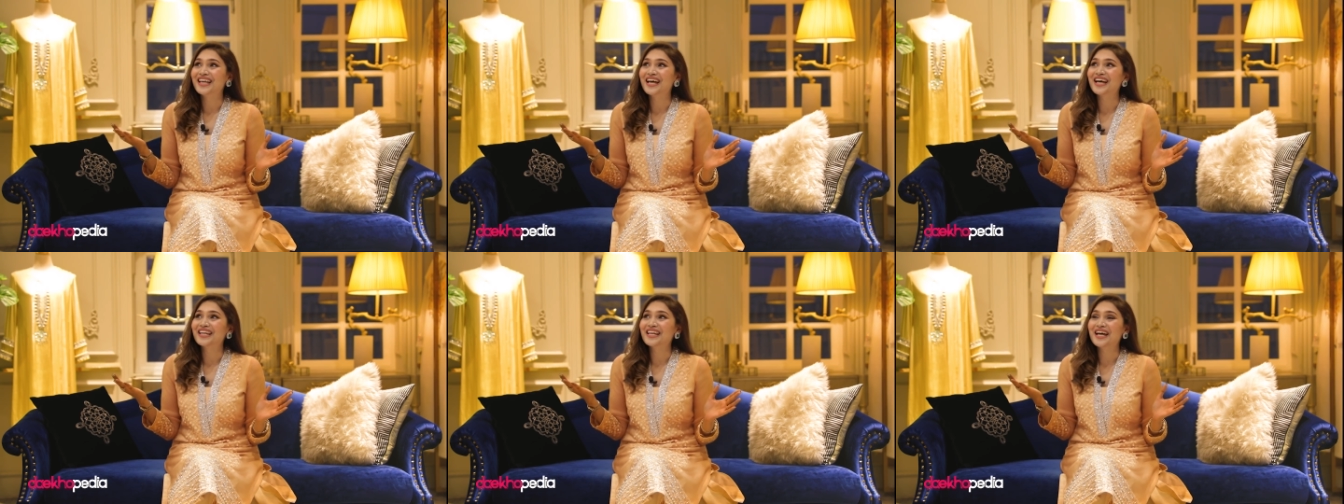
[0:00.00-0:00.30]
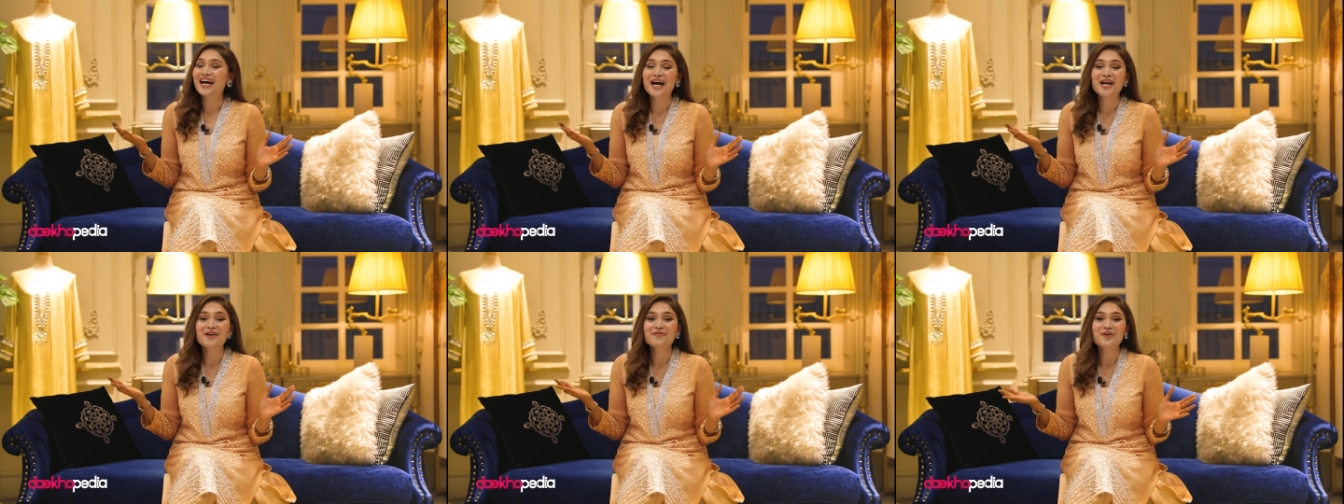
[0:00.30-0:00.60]
that
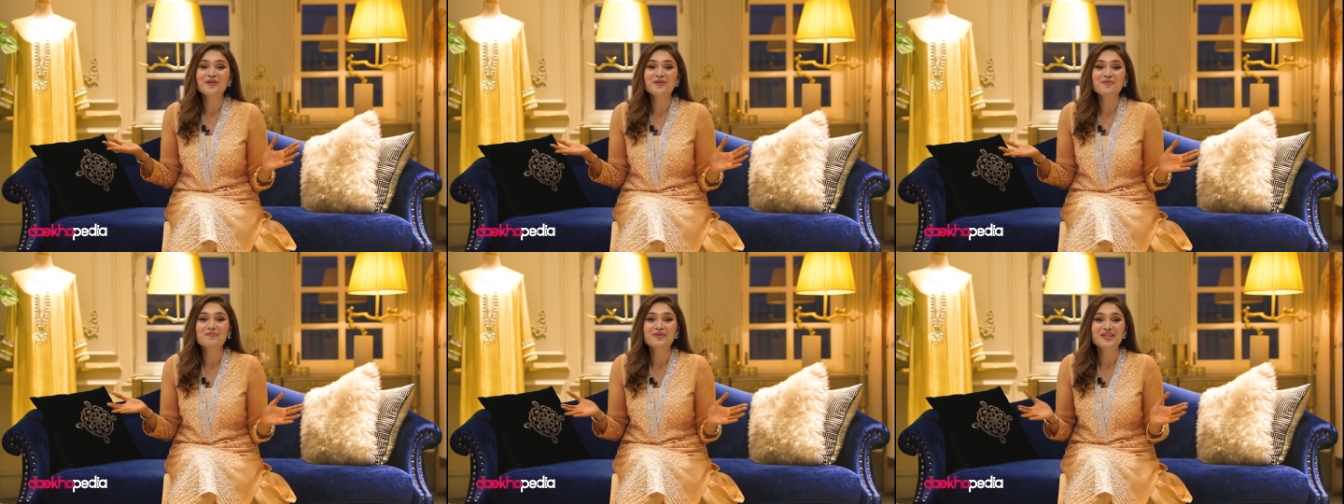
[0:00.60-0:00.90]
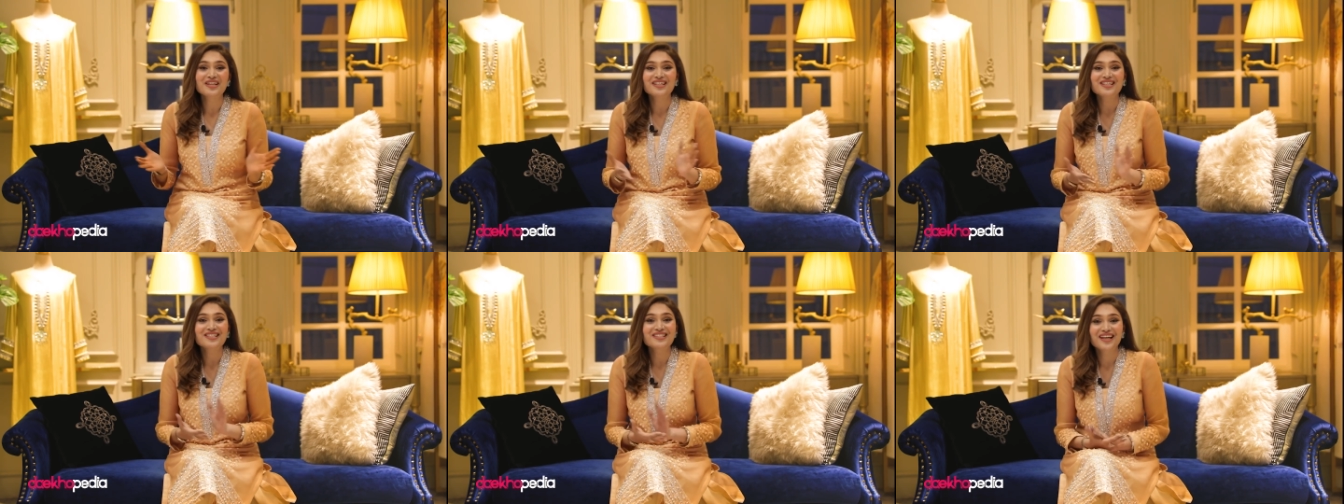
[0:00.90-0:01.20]
I want to
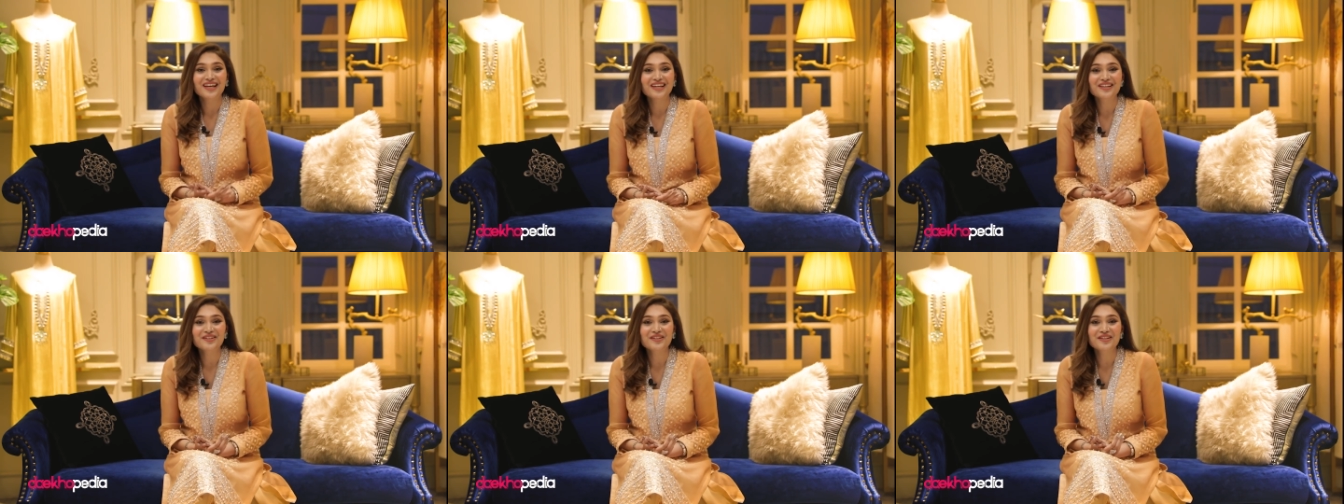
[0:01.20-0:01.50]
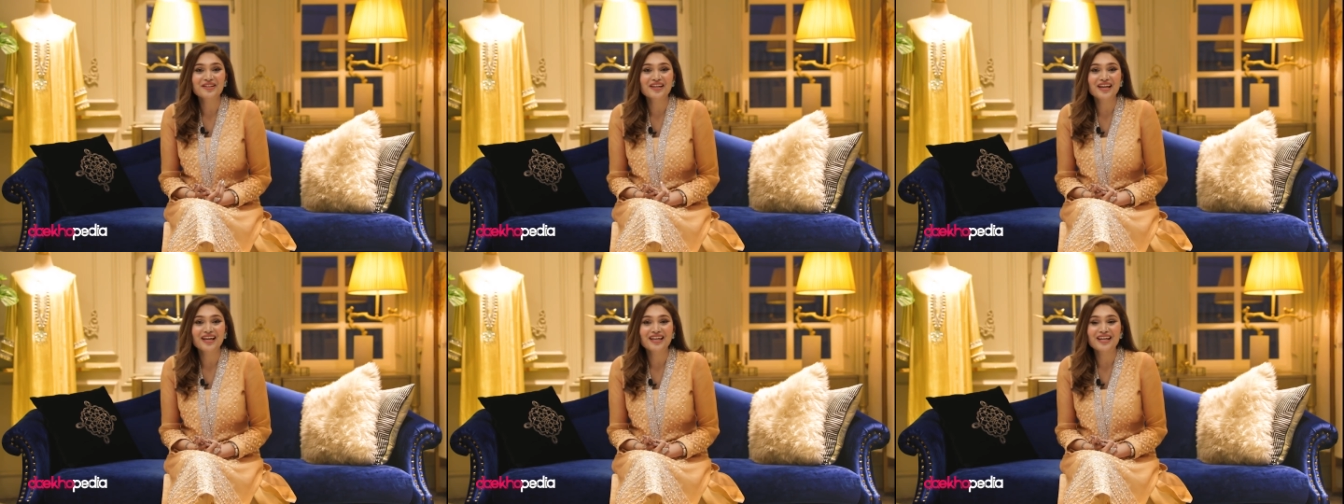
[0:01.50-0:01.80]
be a
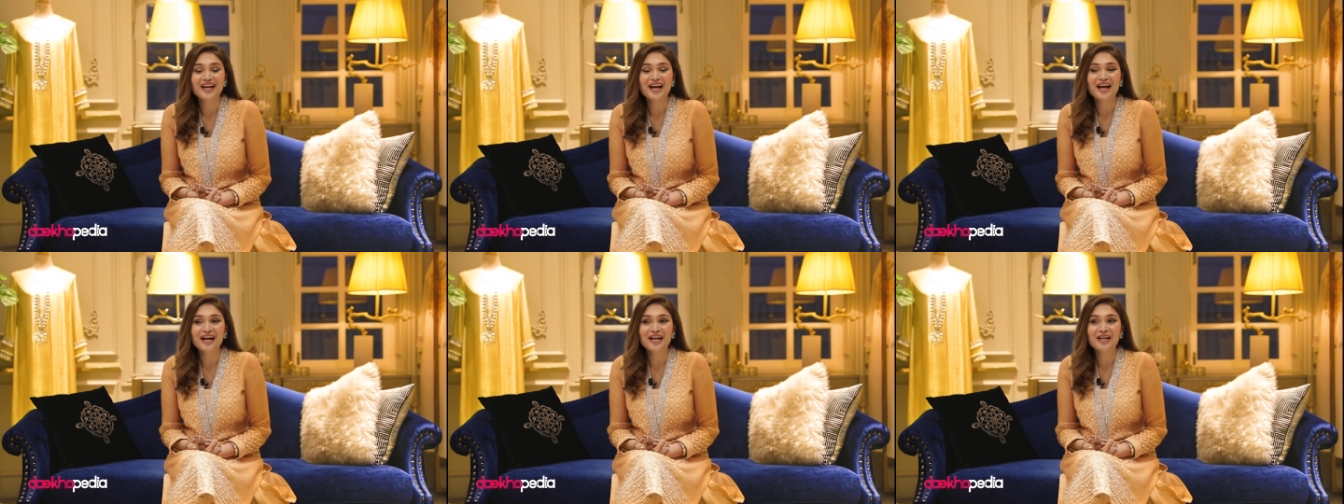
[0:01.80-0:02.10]
designer and